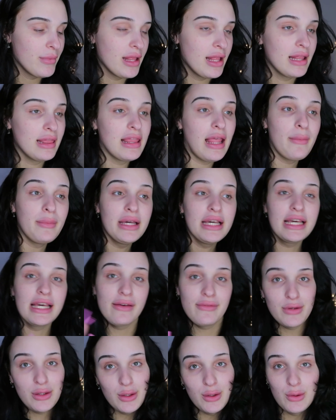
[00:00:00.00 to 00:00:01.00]
Let me
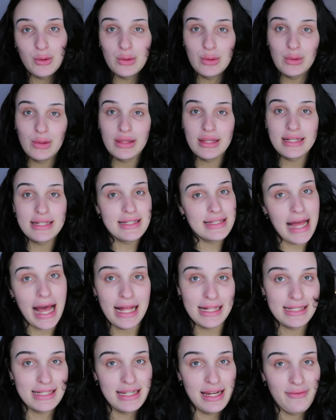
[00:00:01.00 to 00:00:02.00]
give you the
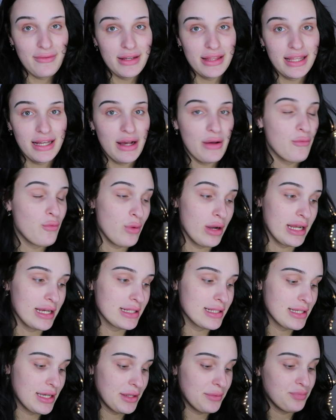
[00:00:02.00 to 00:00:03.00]
stats and everything of what I
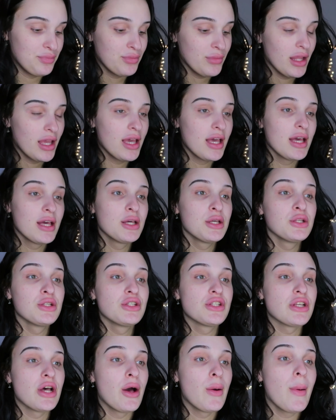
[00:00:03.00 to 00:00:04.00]
did.
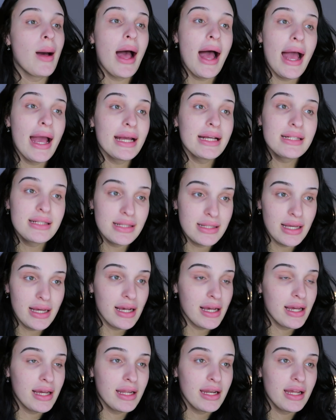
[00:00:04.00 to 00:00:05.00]
So I
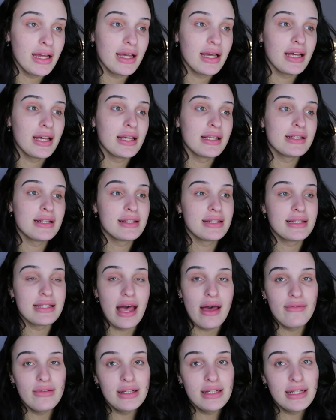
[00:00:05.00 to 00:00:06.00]
did
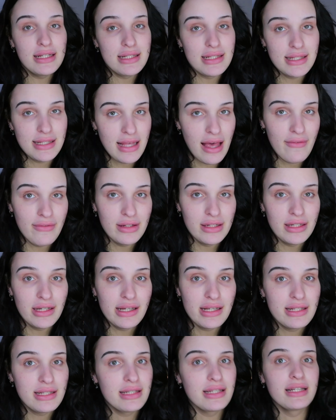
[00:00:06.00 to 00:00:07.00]

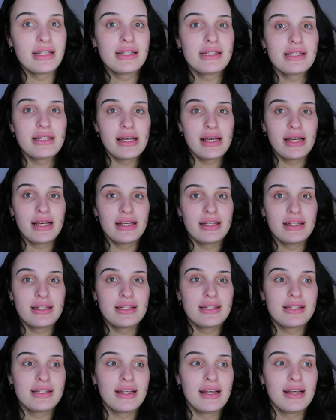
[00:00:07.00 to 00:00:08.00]
770 cc's
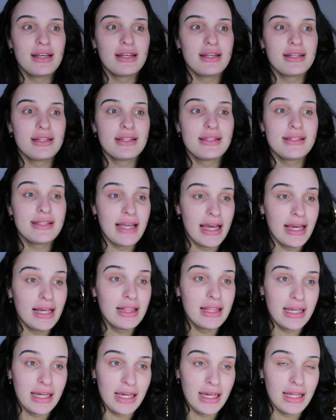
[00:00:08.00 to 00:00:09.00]

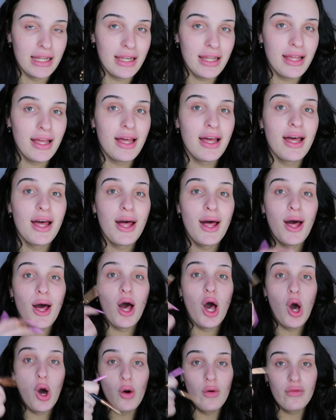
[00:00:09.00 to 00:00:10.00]
saline
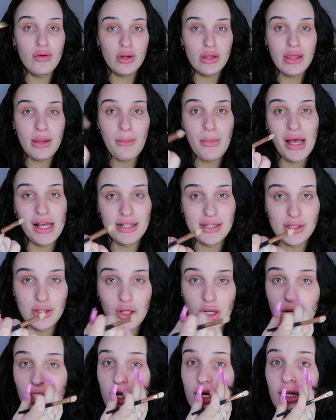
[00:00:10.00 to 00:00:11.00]
over the
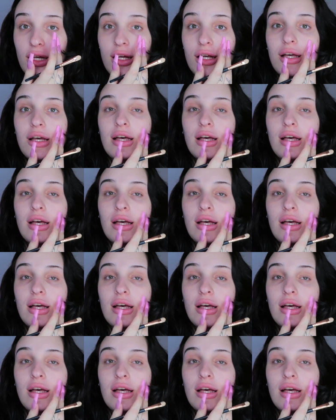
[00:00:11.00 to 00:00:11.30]
muscle.